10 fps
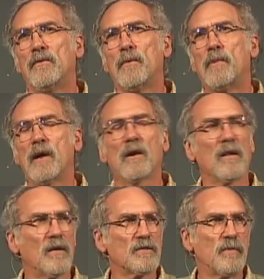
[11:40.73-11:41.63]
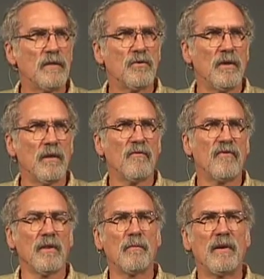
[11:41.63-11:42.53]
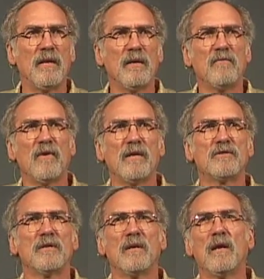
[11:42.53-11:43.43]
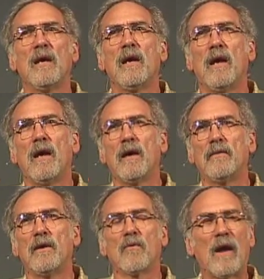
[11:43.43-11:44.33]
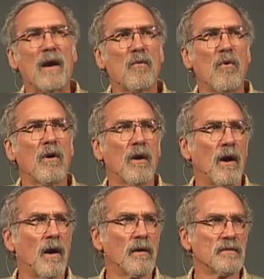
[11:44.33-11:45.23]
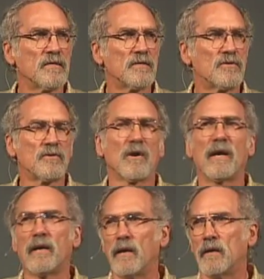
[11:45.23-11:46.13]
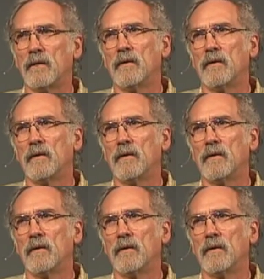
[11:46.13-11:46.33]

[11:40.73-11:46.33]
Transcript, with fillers: the parallels between the Philippine invasion and the Iraq war are striking.